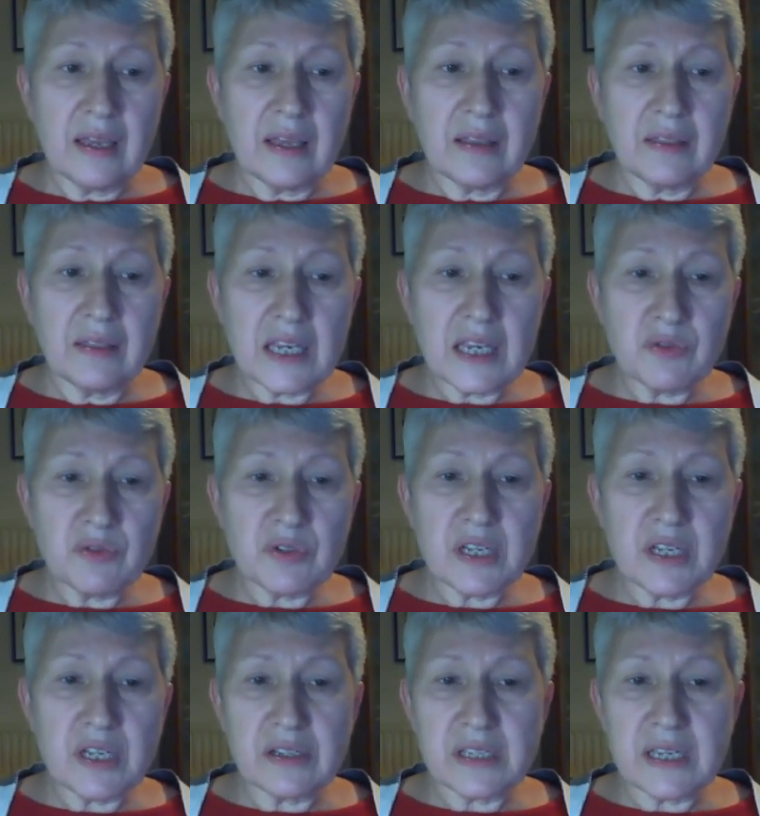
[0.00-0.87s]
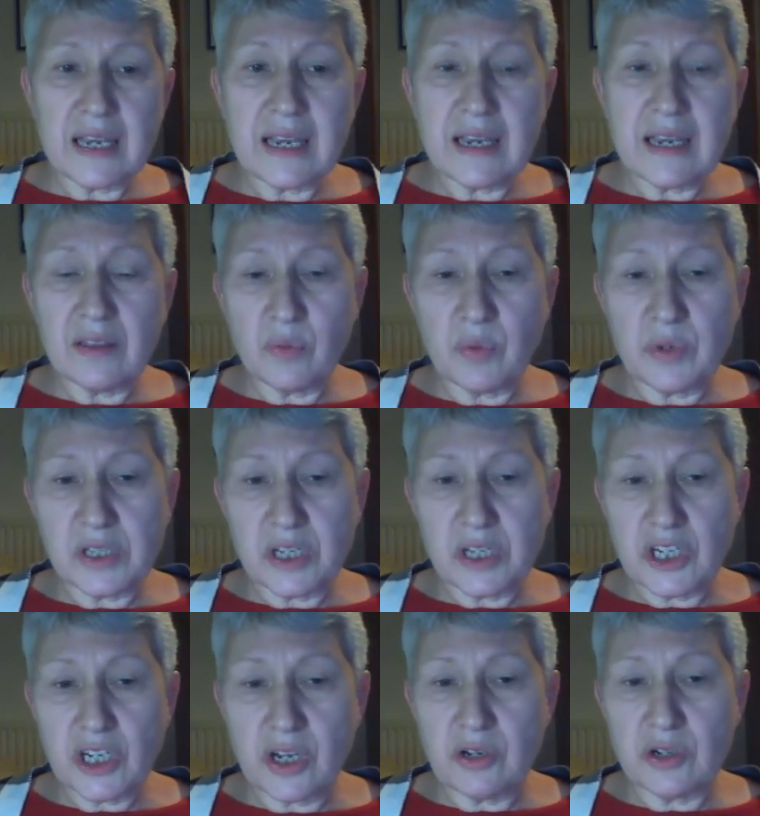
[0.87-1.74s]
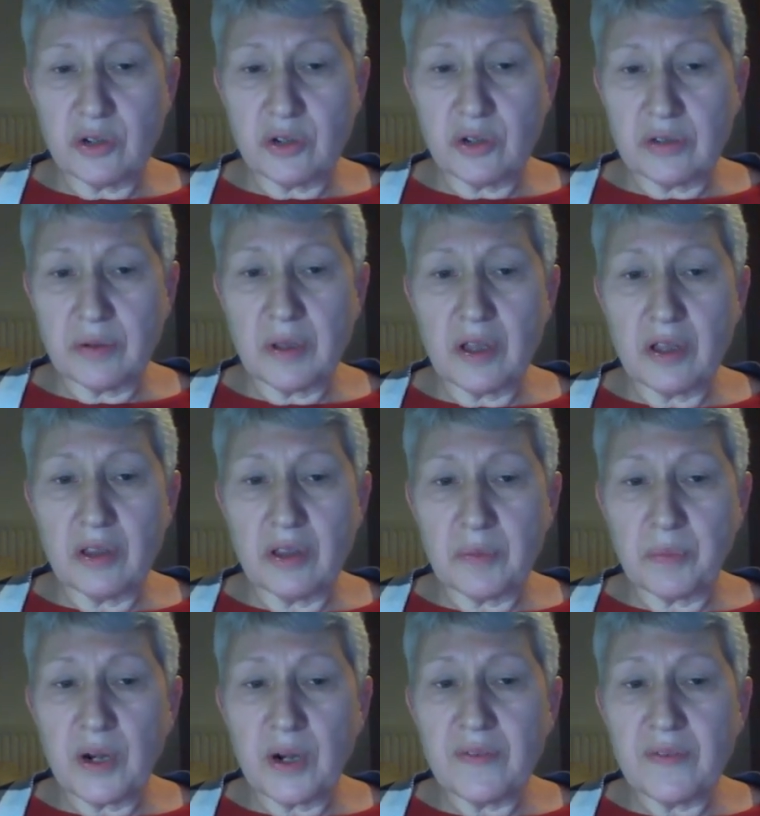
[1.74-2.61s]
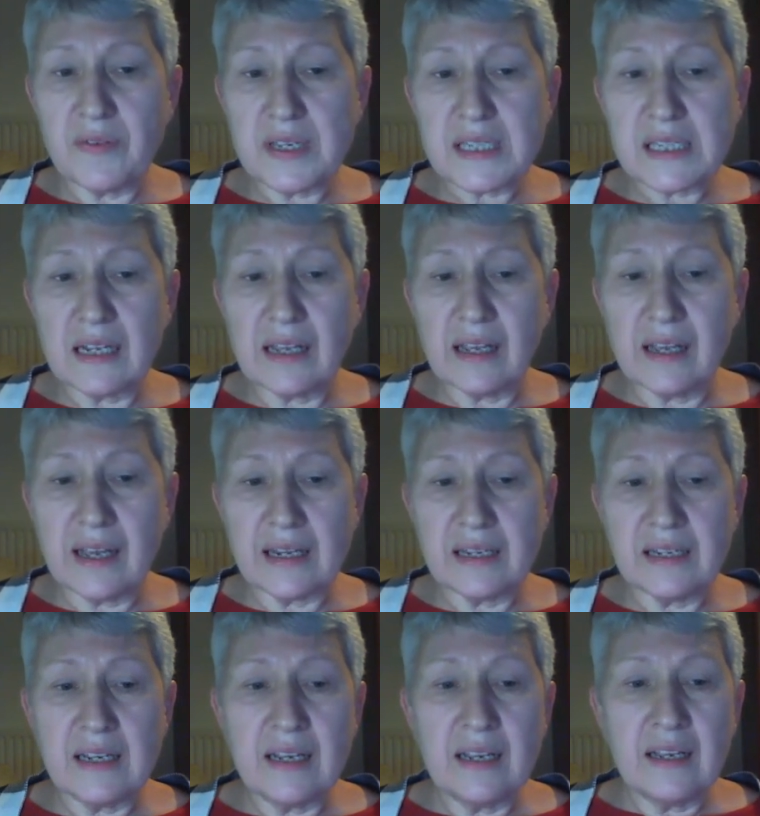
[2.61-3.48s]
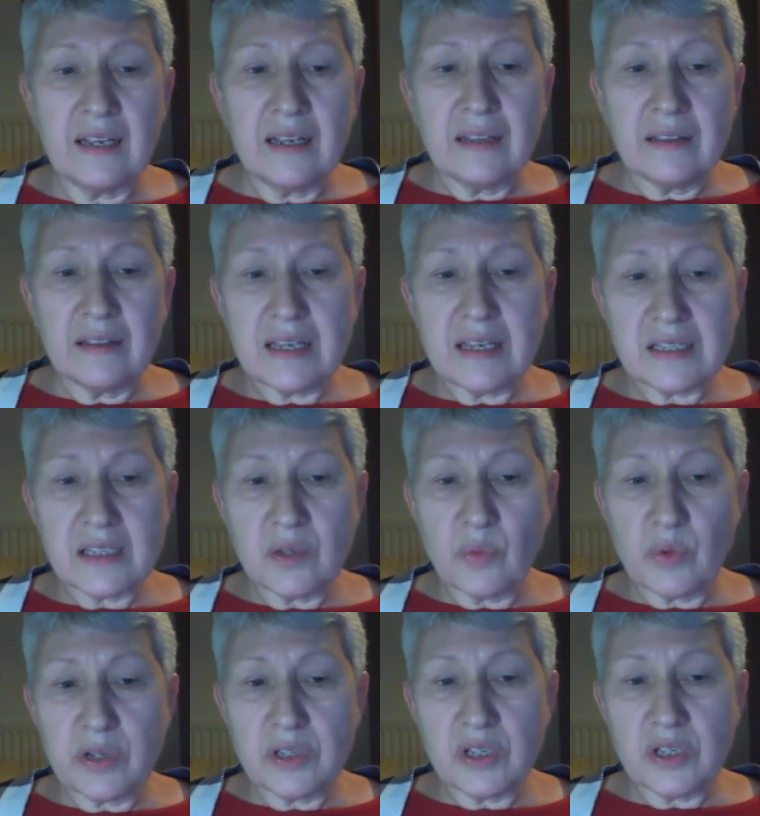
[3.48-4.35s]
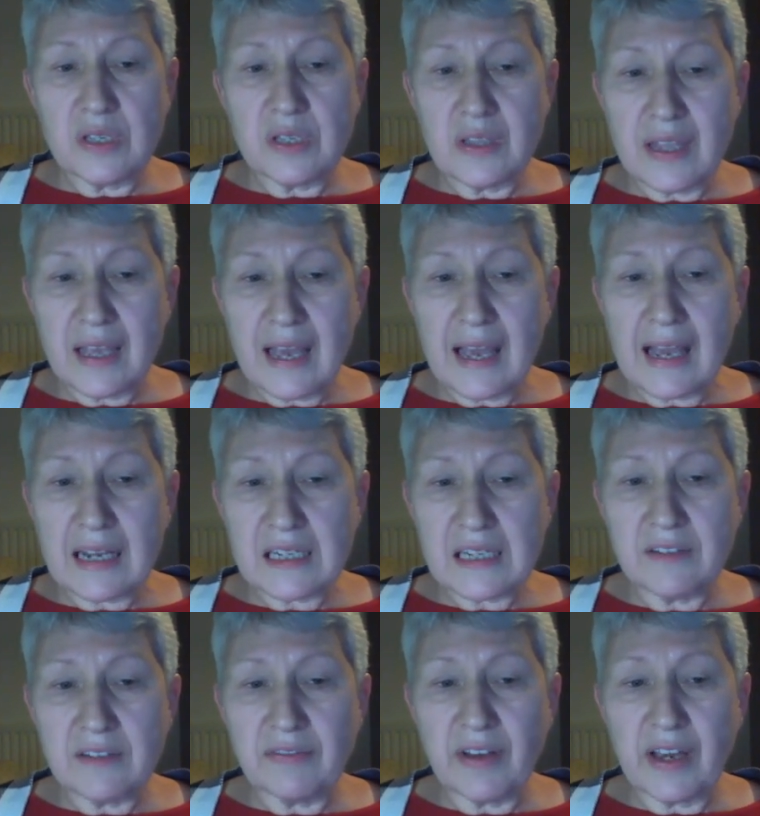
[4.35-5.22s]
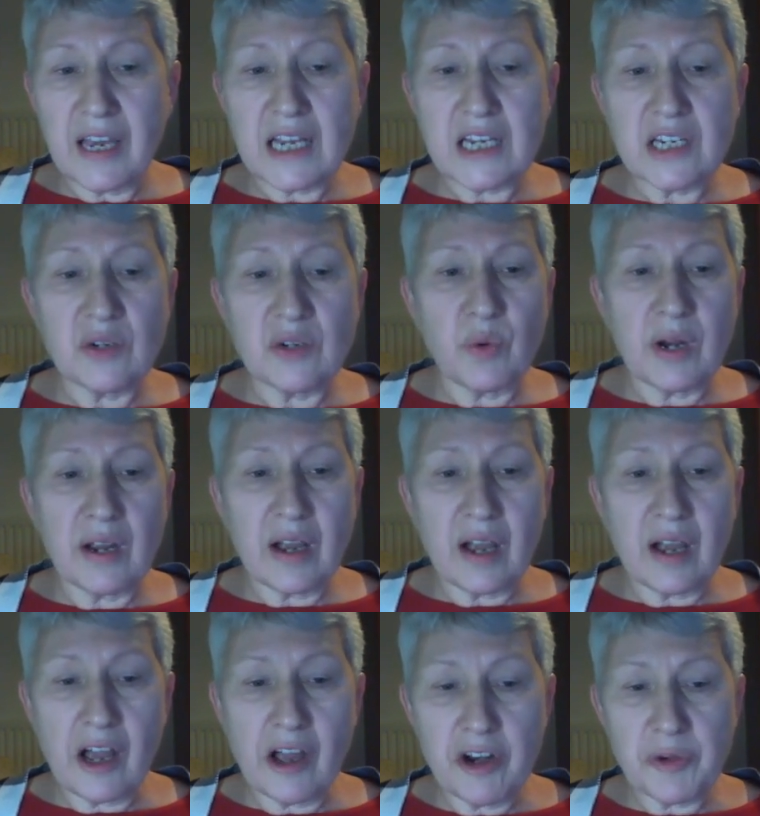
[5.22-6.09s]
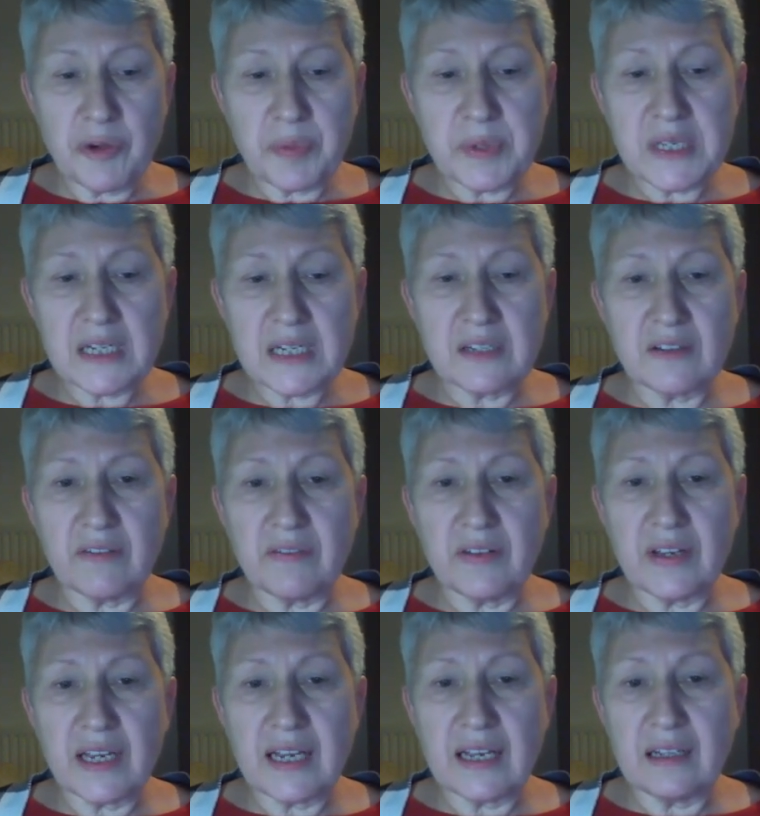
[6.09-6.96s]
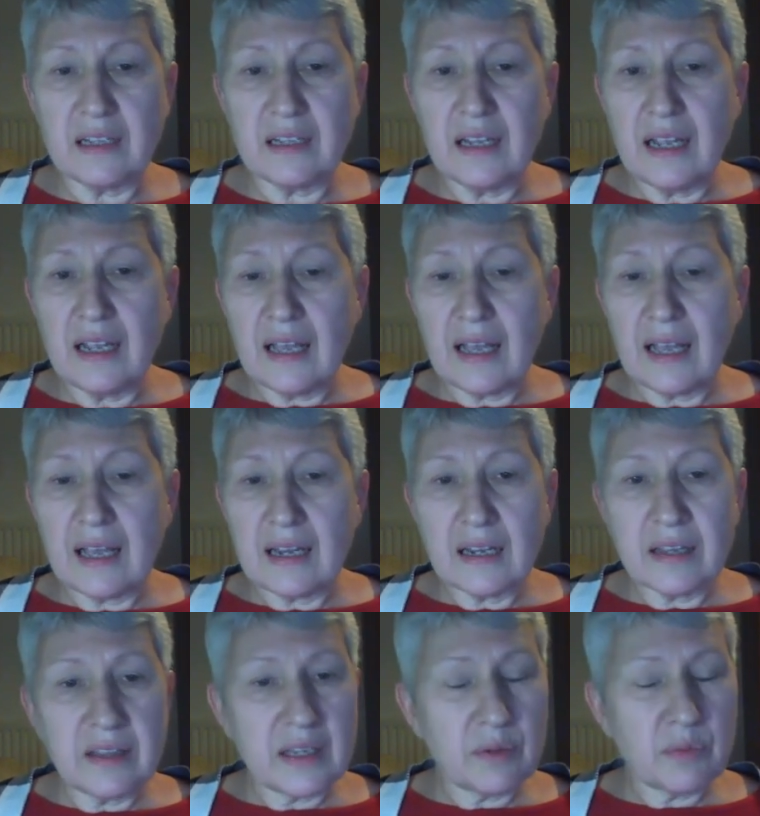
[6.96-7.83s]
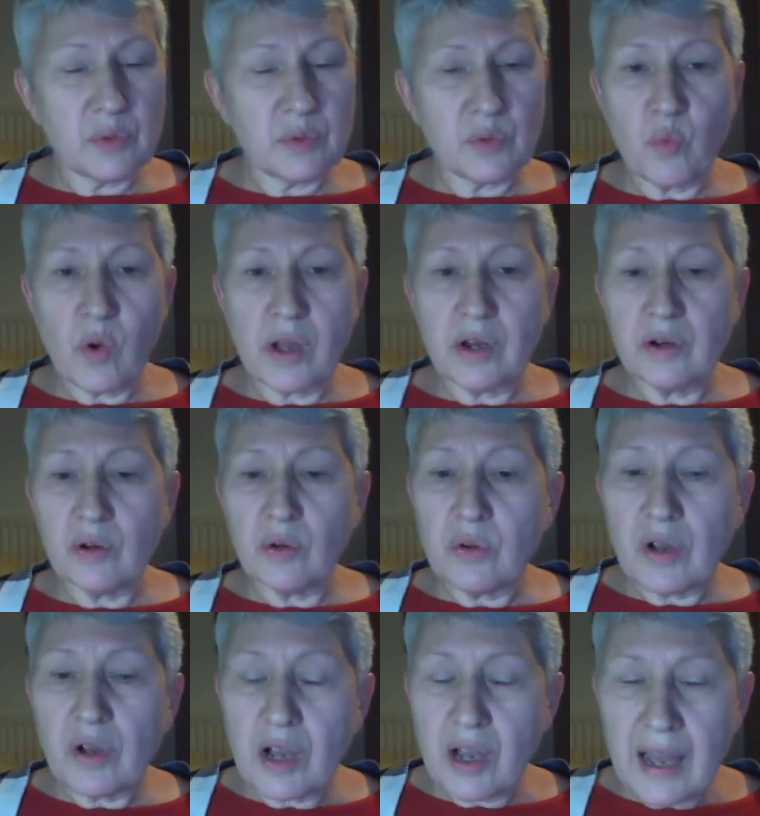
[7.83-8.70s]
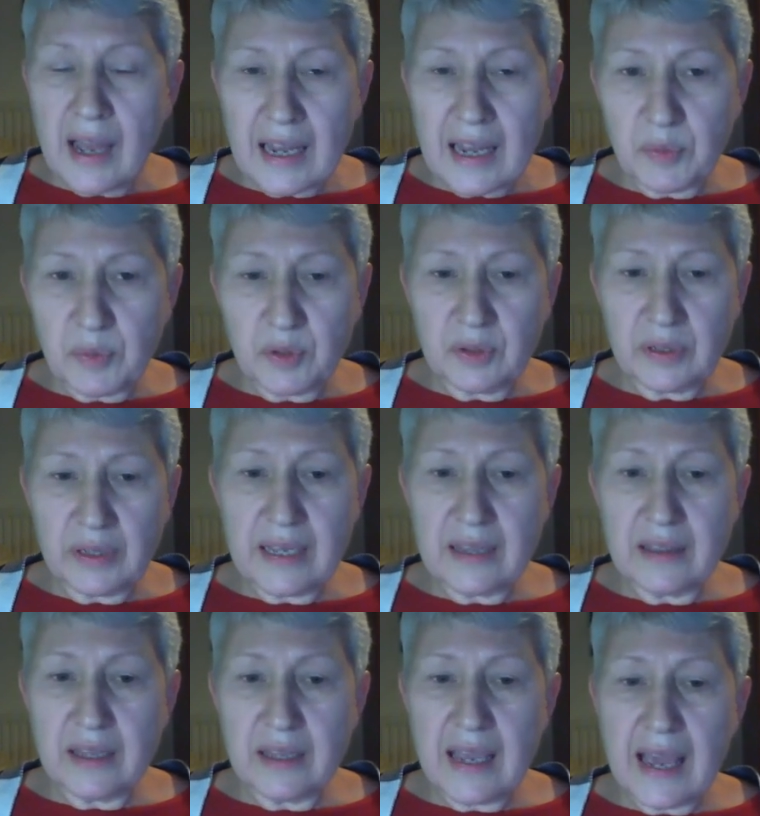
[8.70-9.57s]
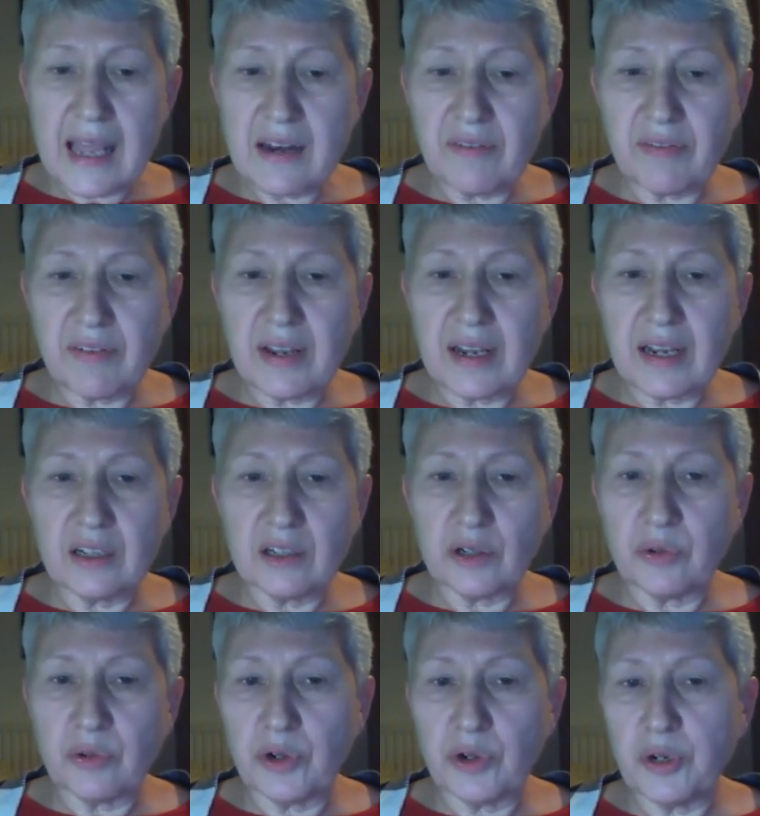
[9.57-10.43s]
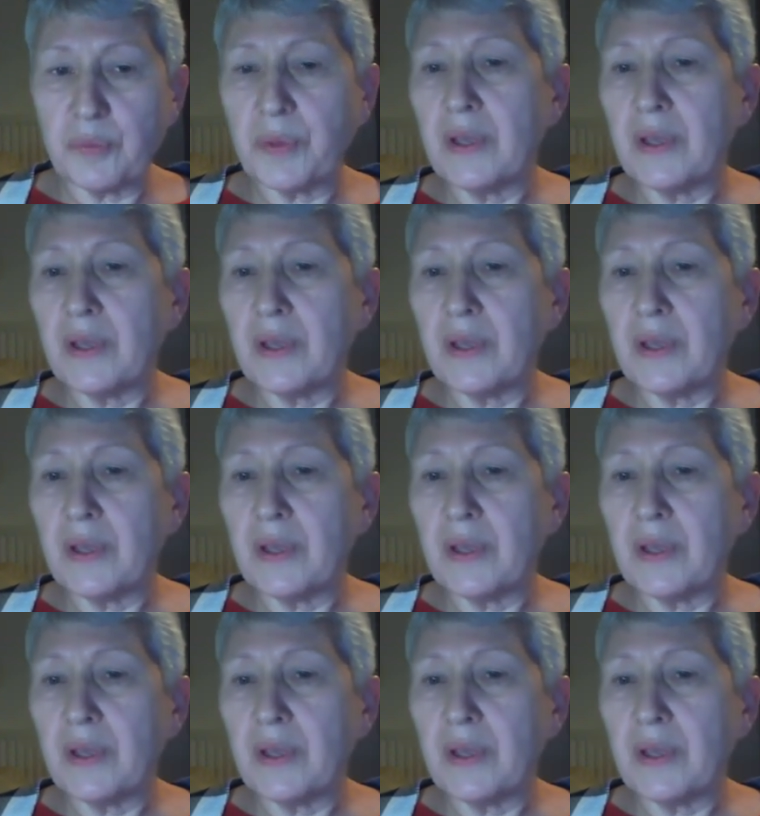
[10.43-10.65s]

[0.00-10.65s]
these results here, the ones I showed you on the previous slide, these are the ones using the Actiphage, where 100% of the VL, and I think it was one animal in the NVL group,